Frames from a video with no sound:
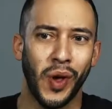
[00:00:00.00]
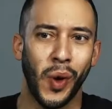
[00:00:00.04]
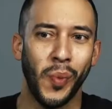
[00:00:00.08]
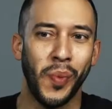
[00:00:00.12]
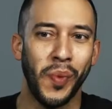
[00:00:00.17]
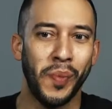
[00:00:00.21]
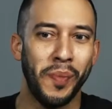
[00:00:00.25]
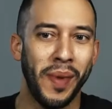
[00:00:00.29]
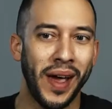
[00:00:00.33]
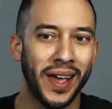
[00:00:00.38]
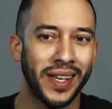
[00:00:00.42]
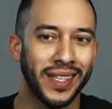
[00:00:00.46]
The
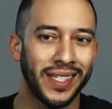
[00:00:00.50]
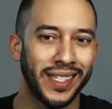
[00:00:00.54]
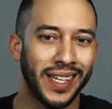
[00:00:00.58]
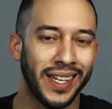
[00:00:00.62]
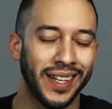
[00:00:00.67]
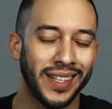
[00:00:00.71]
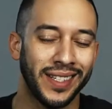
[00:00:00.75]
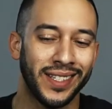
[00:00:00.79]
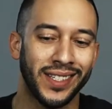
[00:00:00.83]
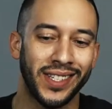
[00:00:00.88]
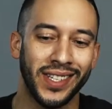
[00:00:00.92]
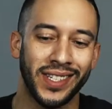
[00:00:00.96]
open mic
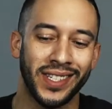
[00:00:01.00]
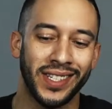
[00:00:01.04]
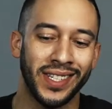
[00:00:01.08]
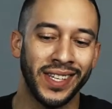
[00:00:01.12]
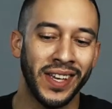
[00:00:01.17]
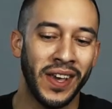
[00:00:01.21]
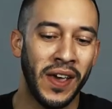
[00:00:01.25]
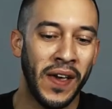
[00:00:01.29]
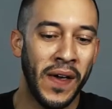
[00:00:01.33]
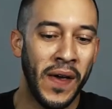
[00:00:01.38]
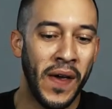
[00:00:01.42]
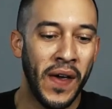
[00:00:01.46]
scene, it's just,
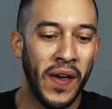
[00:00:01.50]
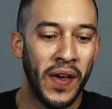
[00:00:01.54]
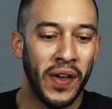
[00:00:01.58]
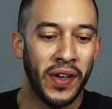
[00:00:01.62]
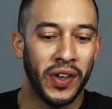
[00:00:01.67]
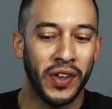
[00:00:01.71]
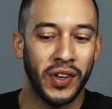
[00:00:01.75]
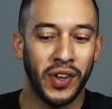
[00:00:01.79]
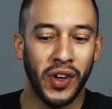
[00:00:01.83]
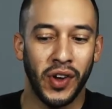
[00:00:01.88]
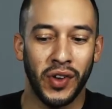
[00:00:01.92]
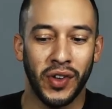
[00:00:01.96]

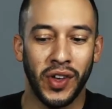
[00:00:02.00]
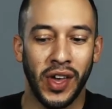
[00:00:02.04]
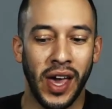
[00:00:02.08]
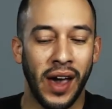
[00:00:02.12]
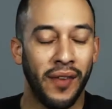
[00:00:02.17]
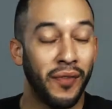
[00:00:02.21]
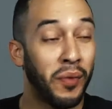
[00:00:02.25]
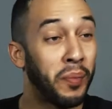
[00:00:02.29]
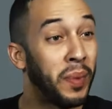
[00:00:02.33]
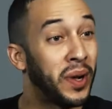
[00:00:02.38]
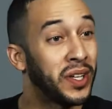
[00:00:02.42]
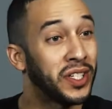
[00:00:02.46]
you know, you
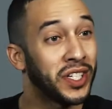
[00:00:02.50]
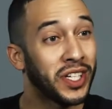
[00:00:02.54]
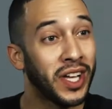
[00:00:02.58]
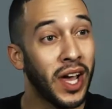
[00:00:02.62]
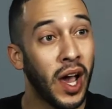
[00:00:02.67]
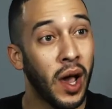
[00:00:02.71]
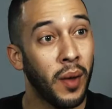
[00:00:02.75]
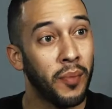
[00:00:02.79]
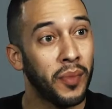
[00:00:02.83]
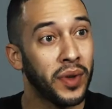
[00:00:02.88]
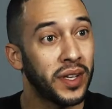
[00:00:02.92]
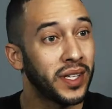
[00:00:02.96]
have a bunch of
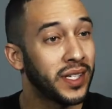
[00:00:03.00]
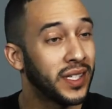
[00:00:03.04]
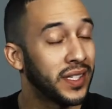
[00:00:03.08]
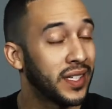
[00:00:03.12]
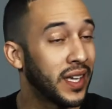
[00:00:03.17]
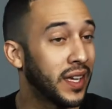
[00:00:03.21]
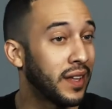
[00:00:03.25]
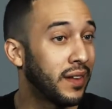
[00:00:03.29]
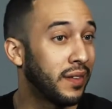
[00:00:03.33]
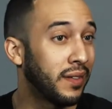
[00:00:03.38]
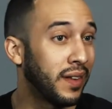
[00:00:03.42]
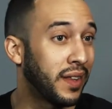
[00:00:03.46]
comics
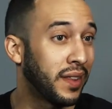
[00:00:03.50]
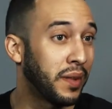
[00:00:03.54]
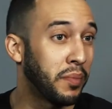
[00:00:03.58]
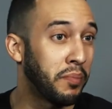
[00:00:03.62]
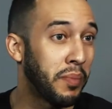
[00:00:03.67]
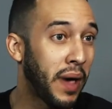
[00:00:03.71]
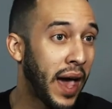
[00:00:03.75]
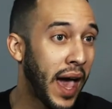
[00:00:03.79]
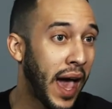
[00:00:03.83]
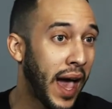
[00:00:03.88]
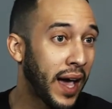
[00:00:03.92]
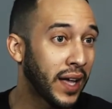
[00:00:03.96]
sitting in the
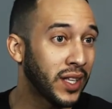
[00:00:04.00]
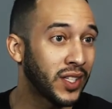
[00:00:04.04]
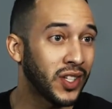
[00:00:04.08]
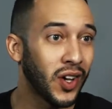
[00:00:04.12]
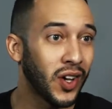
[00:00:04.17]
back